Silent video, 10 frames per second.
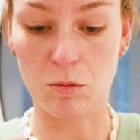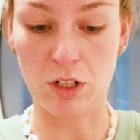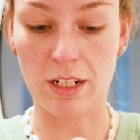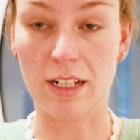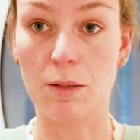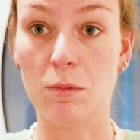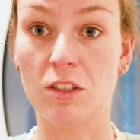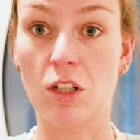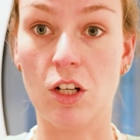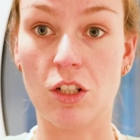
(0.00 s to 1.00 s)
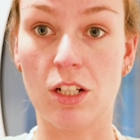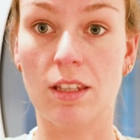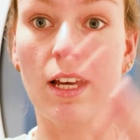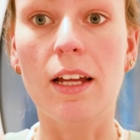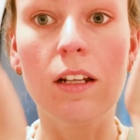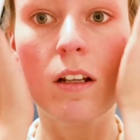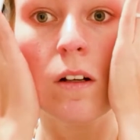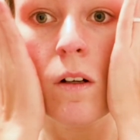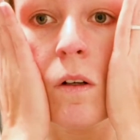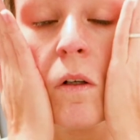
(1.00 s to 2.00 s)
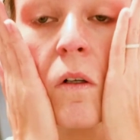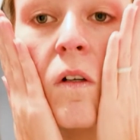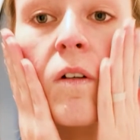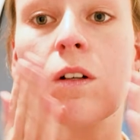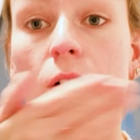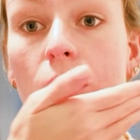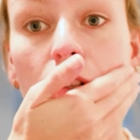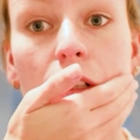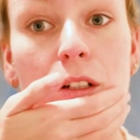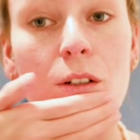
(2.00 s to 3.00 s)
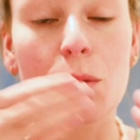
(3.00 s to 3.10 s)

gently massaging that onto